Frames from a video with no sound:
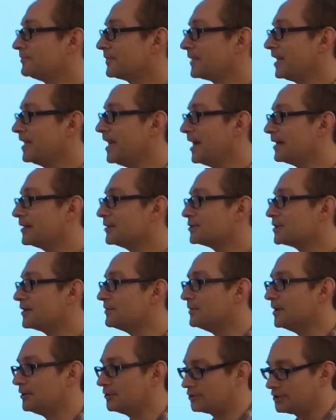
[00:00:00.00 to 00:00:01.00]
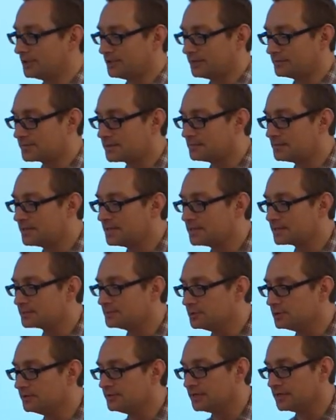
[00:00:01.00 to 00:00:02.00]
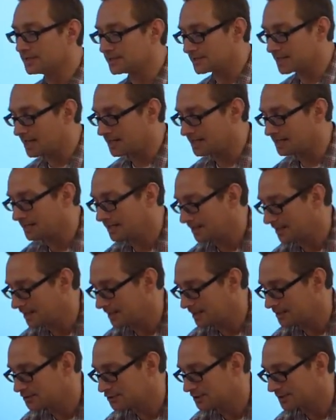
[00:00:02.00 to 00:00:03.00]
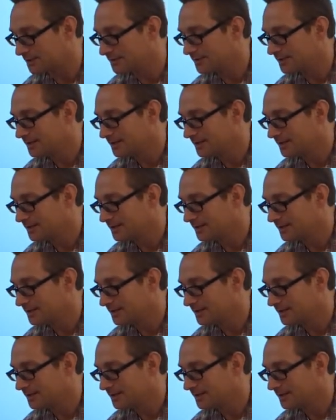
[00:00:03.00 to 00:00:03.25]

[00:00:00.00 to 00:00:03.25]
The energy of motion. If something is moving, it's got kinetic energy.